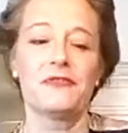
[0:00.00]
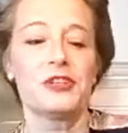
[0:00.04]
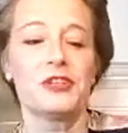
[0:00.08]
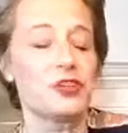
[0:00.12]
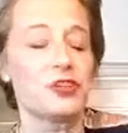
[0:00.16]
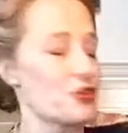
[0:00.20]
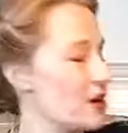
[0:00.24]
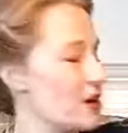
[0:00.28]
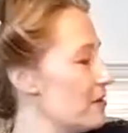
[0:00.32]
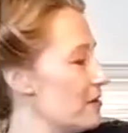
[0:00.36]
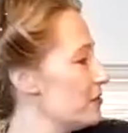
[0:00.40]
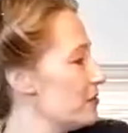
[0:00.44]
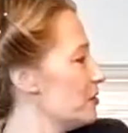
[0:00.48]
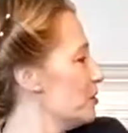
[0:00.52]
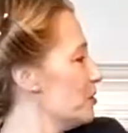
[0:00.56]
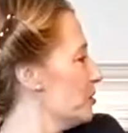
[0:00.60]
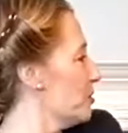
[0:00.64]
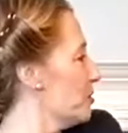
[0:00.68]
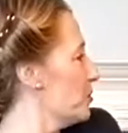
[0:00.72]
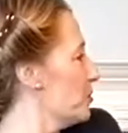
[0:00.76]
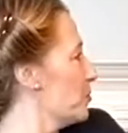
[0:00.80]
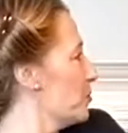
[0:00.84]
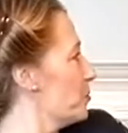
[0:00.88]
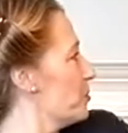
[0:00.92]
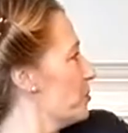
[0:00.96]
to
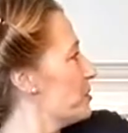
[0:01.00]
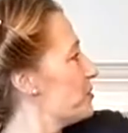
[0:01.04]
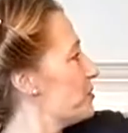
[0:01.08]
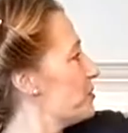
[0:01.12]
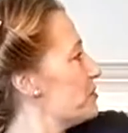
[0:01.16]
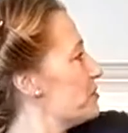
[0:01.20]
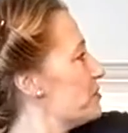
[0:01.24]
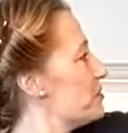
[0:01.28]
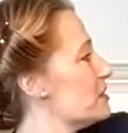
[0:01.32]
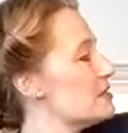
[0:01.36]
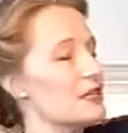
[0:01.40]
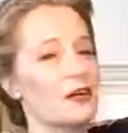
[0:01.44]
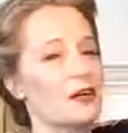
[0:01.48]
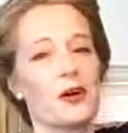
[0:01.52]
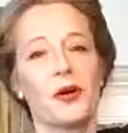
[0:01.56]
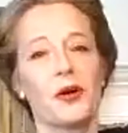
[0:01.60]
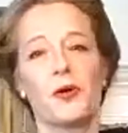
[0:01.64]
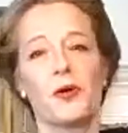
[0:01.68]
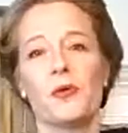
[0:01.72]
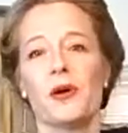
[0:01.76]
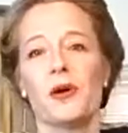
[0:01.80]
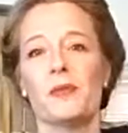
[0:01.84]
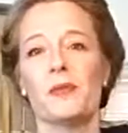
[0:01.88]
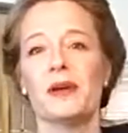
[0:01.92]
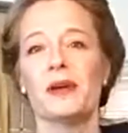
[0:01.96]
travel with these young
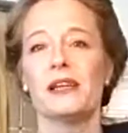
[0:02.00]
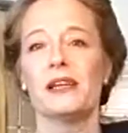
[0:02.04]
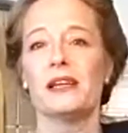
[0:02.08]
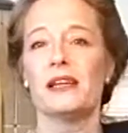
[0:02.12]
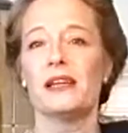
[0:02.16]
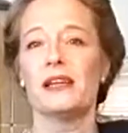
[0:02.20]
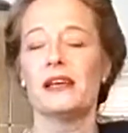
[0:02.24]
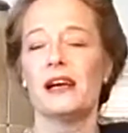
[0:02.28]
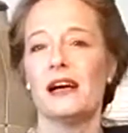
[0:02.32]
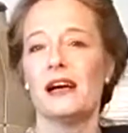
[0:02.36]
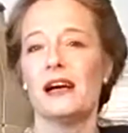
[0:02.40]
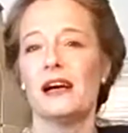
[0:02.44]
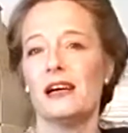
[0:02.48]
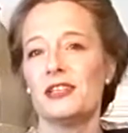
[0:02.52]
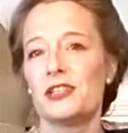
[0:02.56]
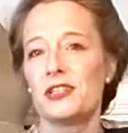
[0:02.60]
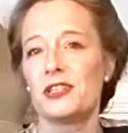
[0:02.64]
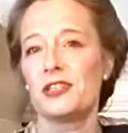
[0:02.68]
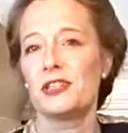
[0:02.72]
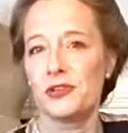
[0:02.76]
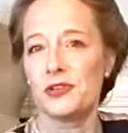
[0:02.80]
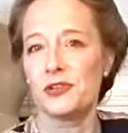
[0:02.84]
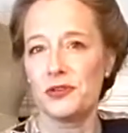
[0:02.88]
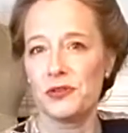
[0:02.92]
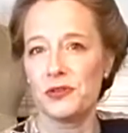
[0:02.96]
women
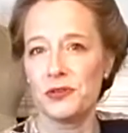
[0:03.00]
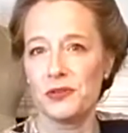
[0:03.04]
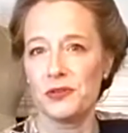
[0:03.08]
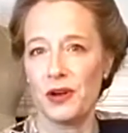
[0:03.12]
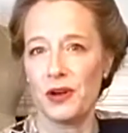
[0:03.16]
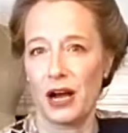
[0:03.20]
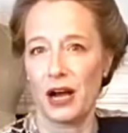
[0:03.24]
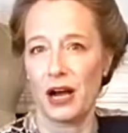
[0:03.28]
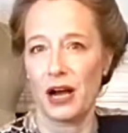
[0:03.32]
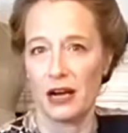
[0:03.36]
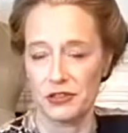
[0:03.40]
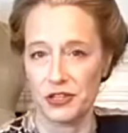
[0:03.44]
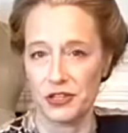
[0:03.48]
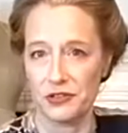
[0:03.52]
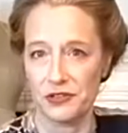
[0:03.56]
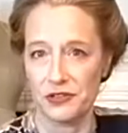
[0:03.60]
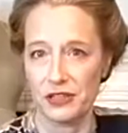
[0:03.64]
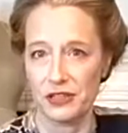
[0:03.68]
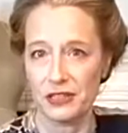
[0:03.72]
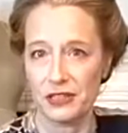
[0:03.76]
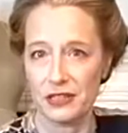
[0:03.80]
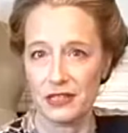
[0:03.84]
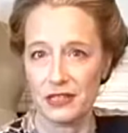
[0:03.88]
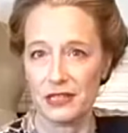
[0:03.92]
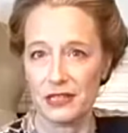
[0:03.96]
to
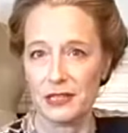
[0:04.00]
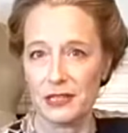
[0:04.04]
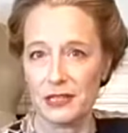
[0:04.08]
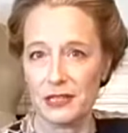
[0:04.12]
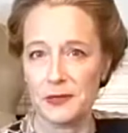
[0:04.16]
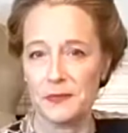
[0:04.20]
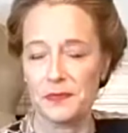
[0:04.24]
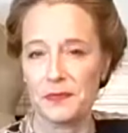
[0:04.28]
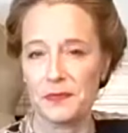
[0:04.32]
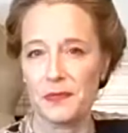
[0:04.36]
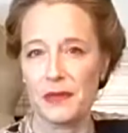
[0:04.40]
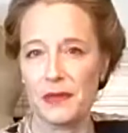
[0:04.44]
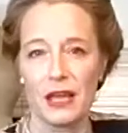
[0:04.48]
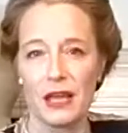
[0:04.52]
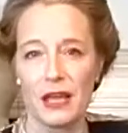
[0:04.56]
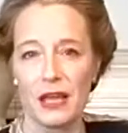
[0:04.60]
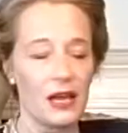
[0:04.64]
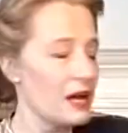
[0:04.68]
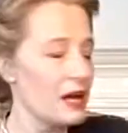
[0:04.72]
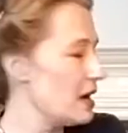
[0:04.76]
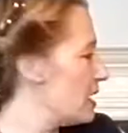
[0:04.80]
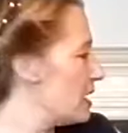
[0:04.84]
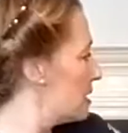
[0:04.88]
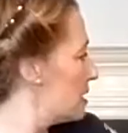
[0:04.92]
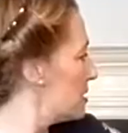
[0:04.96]
Auschwitz.
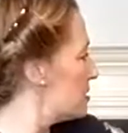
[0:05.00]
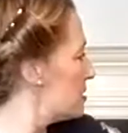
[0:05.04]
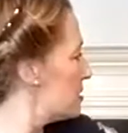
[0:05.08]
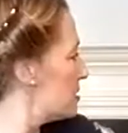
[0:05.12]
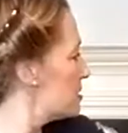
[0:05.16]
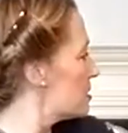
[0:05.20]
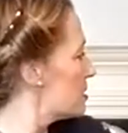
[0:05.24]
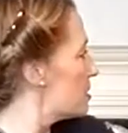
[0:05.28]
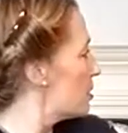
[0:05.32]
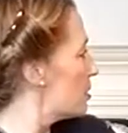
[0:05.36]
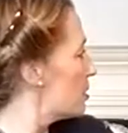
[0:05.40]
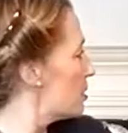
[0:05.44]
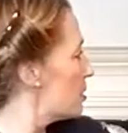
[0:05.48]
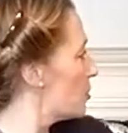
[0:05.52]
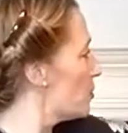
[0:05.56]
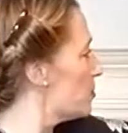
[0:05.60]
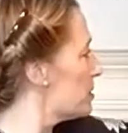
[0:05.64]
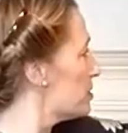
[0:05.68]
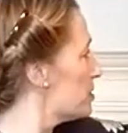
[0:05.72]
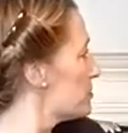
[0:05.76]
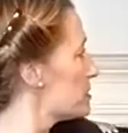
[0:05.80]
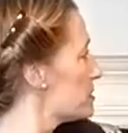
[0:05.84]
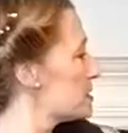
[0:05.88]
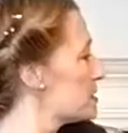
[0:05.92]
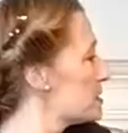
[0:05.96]
And the young women
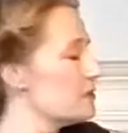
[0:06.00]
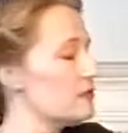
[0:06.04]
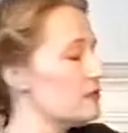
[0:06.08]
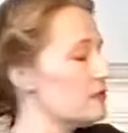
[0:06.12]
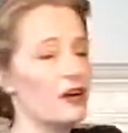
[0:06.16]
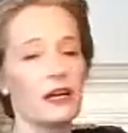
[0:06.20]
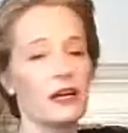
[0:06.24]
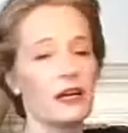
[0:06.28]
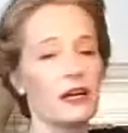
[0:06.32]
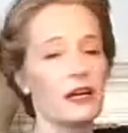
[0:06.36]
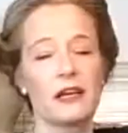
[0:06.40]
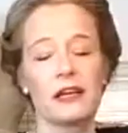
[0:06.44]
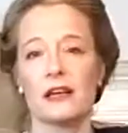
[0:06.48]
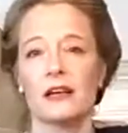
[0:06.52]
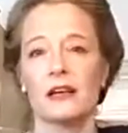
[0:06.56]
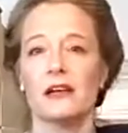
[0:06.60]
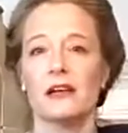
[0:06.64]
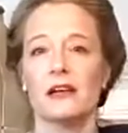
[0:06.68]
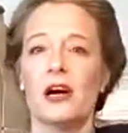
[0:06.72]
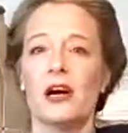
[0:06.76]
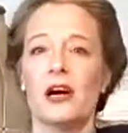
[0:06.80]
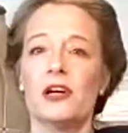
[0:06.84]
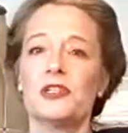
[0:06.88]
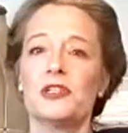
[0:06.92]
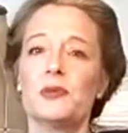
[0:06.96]
of Slovakia
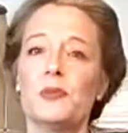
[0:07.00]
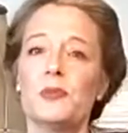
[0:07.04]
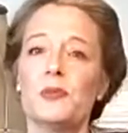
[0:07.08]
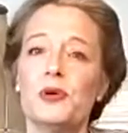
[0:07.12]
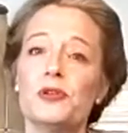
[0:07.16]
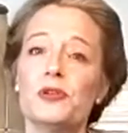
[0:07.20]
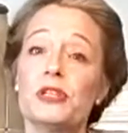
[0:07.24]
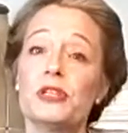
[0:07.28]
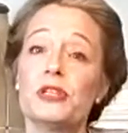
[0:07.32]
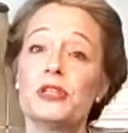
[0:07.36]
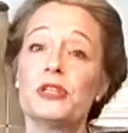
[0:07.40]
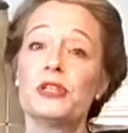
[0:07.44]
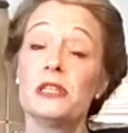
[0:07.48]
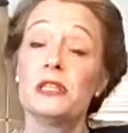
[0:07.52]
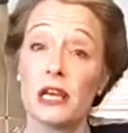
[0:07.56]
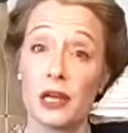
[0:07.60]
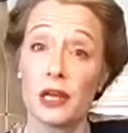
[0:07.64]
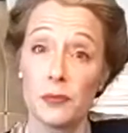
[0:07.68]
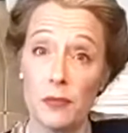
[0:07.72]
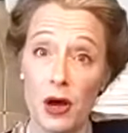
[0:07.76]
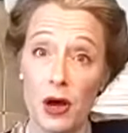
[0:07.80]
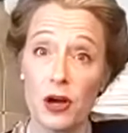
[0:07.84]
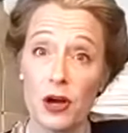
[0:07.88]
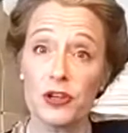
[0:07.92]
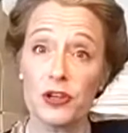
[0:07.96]
are deported in
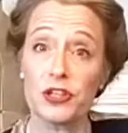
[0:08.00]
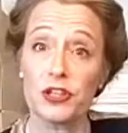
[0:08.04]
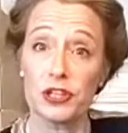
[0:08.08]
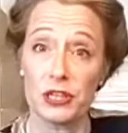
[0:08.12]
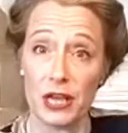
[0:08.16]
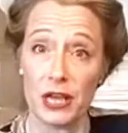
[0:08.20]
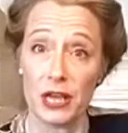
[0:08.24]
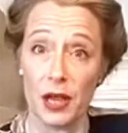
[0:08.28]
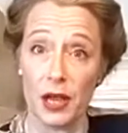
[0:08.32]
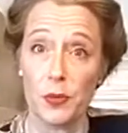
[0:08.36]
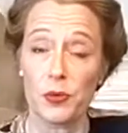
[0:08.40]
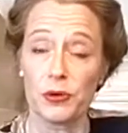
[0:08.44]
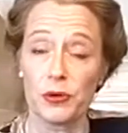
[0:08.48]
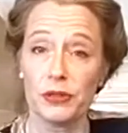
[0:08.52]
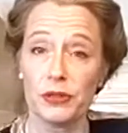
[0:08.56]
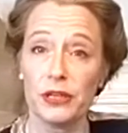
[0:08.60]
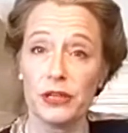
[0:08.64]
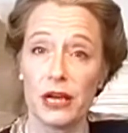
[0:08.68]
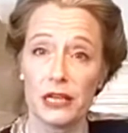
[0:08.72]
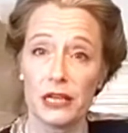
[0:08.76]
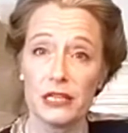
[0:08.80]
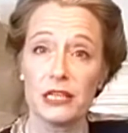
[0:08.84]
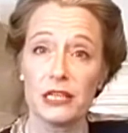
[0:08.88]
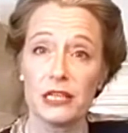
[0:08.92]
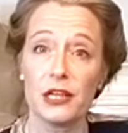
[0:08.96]
March and April
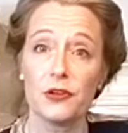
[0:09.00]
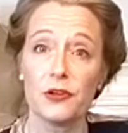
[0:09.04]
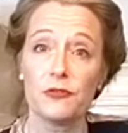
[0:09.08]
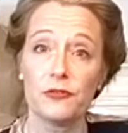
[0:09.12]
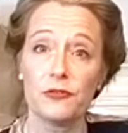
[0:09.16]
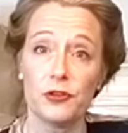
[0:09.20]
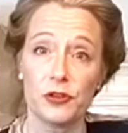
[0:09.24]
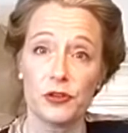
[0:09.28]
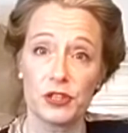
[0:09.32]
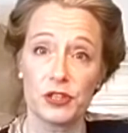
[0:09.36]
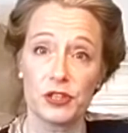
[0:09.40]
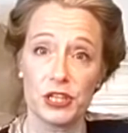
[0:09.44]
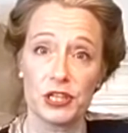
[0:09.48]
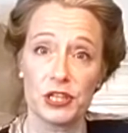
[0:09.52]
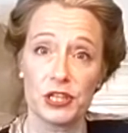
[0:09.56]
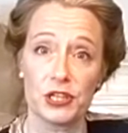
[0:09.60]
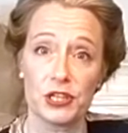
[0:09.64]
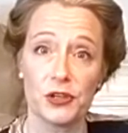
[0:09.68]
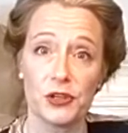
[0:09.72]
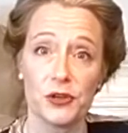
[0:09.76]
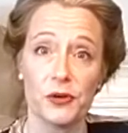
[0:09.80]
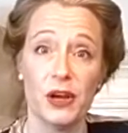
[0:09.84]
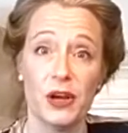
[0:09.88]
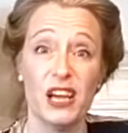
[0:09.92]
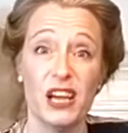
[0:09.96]

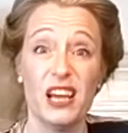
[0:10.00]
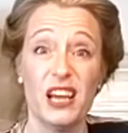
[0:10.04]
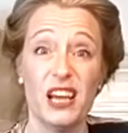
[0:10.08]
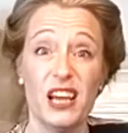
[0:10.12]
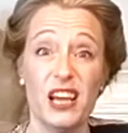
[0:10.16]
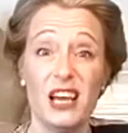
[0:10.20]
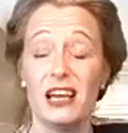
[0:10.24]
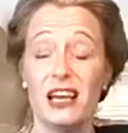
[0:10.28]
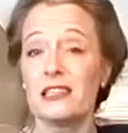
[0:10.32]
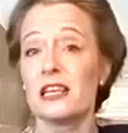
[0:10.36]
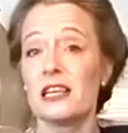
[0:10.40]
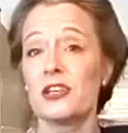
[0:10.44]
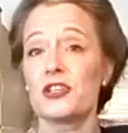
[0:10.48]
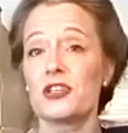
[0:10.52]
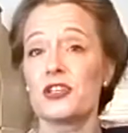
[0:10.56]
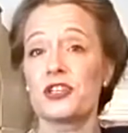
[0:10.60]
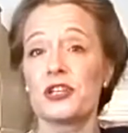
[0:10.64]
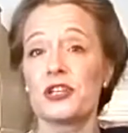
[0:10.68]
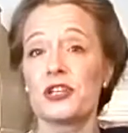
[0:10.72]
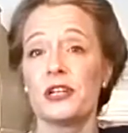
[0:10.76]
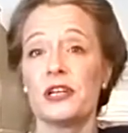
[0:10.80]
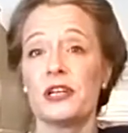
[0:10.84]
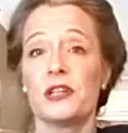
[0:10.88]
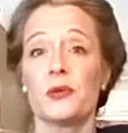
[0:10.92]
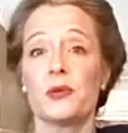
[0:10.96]
1942.
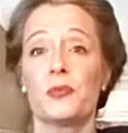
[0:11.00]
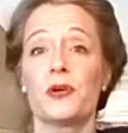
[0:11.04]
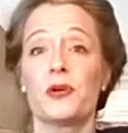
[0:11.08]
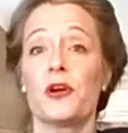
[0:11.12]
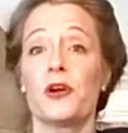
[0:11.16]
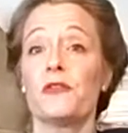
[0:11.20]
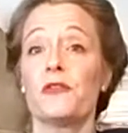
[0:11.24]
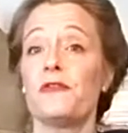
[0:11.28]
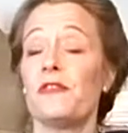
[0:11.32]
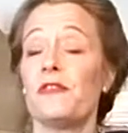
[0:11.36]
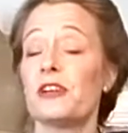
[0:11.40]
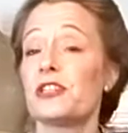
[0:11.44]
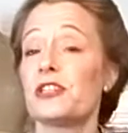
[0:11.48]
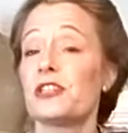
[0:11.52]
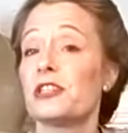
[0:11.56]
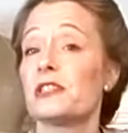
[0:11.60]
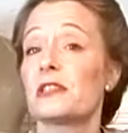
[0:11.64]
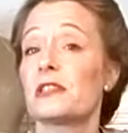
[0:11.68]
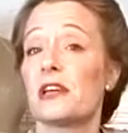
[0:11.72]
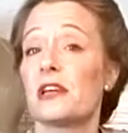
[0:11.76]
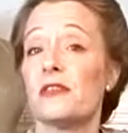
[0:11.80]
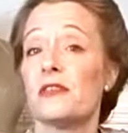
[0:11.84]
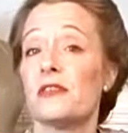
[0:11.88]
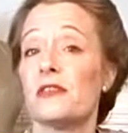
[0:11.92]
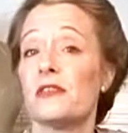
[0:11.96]
Essentially, the pro-fascist
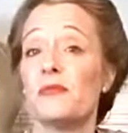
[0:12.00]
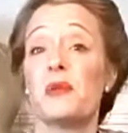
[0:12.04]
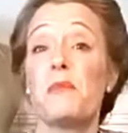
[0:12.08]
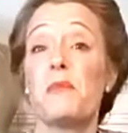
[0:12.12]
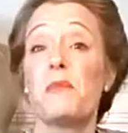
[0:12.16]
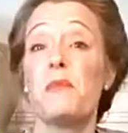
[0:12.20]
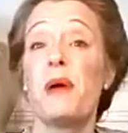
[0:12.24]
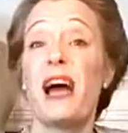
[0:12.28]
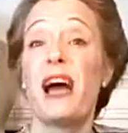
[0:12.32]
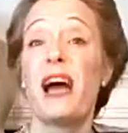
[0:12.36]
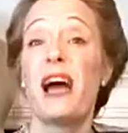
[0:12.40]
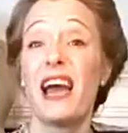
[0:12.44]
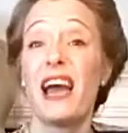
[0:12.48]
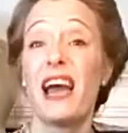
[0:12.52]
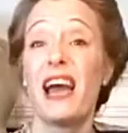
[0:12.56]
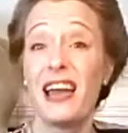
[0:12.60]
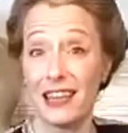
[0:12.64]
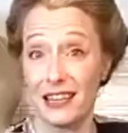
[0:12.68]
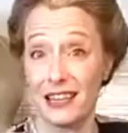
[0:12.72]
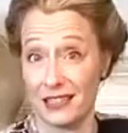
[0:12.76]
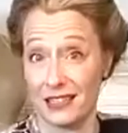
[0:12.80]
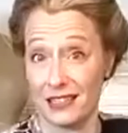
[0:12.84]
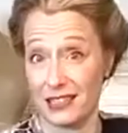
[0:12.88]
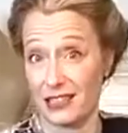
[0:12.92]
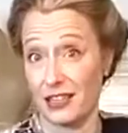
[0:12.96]
government
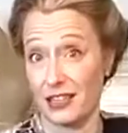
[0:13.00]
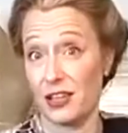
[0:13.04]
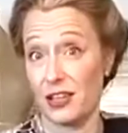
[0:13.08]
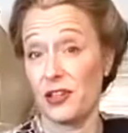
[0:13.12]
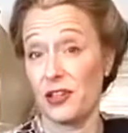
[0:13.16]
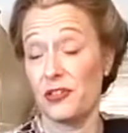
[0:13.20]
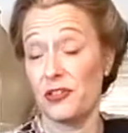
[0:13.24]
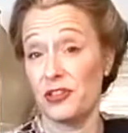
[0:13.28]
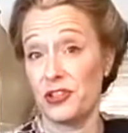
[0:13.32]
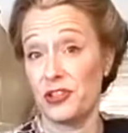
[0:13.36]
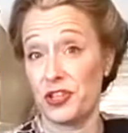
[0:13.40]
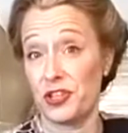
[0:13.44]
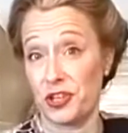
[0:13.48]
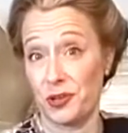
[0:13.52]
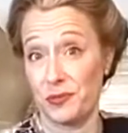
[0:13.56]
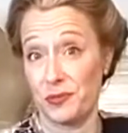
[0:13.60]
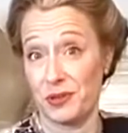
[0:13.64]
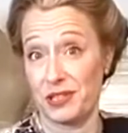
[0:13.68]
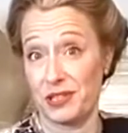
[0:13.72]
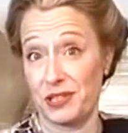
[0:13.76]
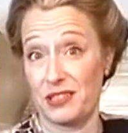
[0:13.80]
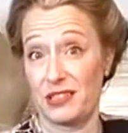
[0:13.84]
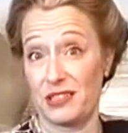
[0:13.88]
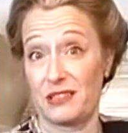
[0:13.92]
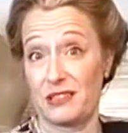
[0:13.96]
pays the
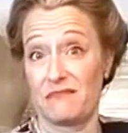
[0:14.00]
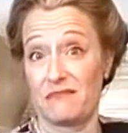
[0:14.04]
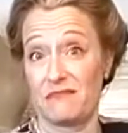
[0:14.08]
Germans,